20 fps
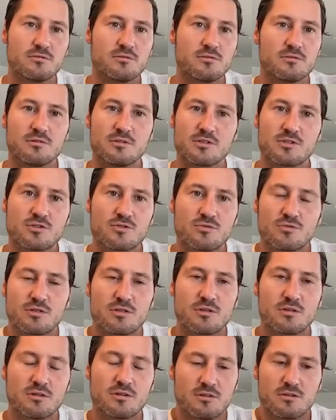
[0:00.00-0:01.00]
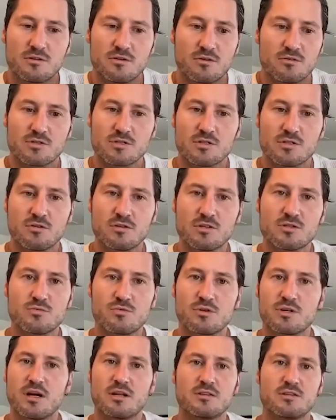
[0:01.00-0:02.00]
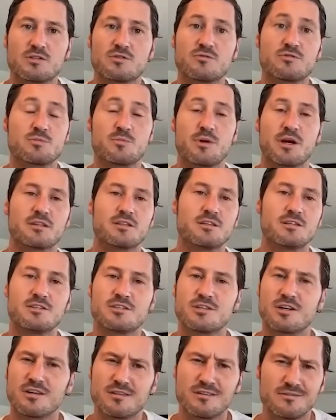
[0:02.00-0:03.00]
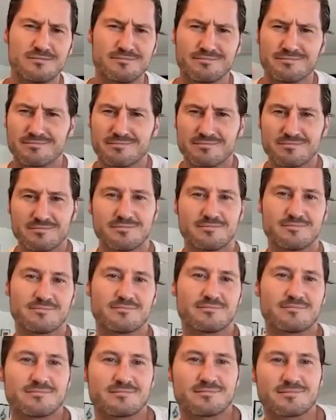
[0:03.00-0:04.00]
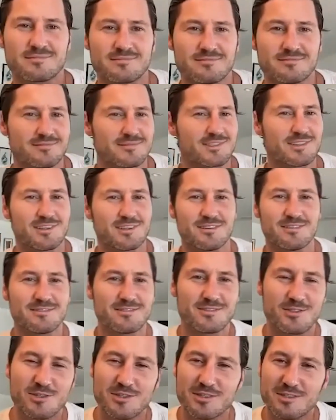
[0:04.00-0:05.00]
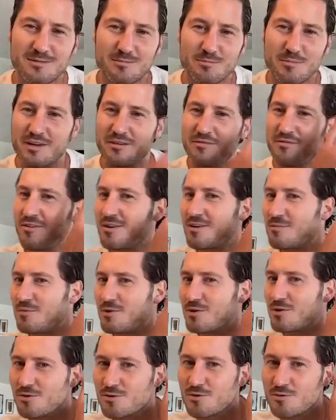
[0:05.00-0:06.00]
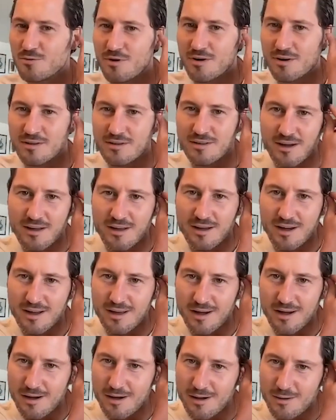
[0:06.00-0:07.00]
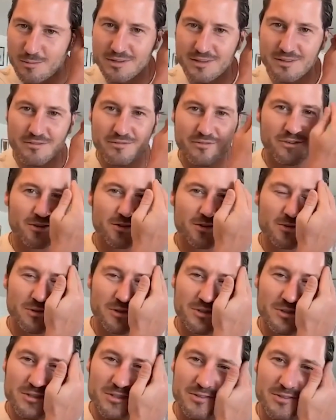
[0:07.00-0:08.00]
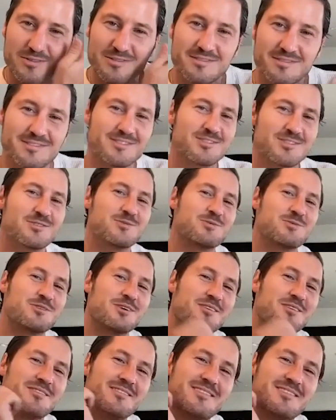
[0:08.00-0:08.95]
The sooner, you know, as long as we're not disrespecting each other, you know, you could make fun of me all you want. I, I'll be the first one to, to do so.